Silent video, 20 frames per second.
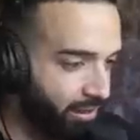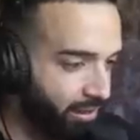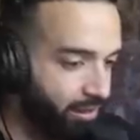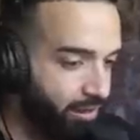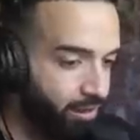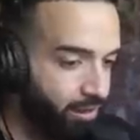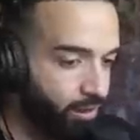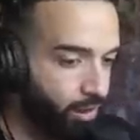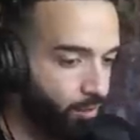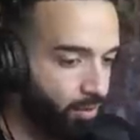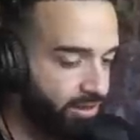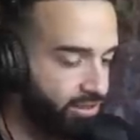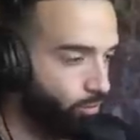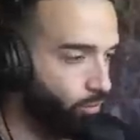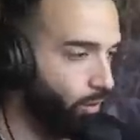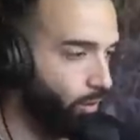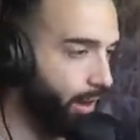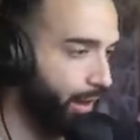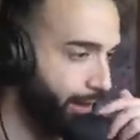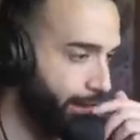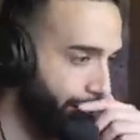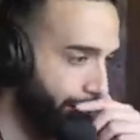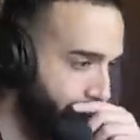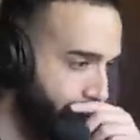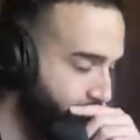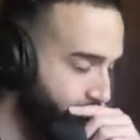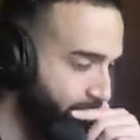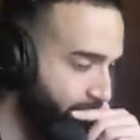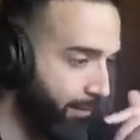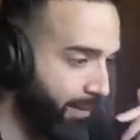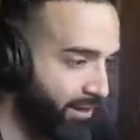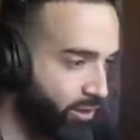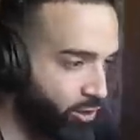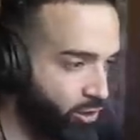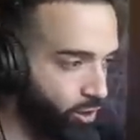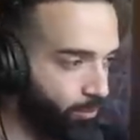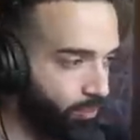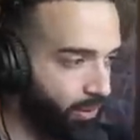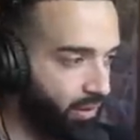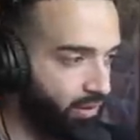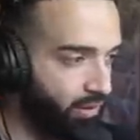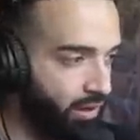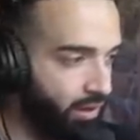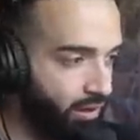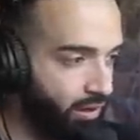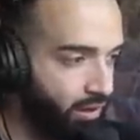The reason why is dimensional barrier.